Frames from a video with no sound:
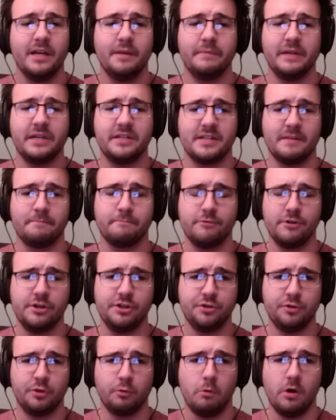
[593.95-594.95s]
because I'm pretty
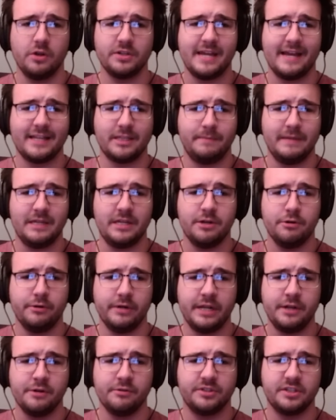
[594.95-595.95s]
sure the walls have to be here
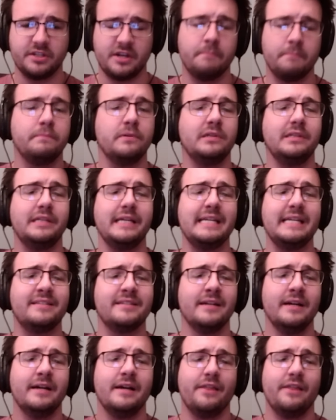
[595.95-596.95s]
and here to complete
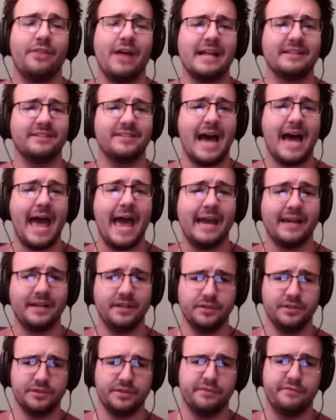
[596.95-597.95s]
that
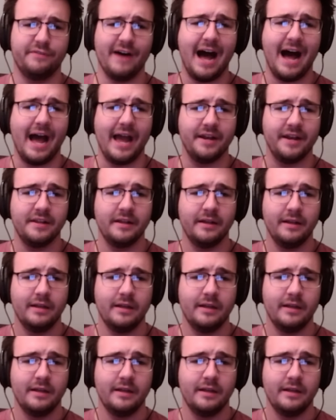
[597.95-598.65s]
diagonal divide.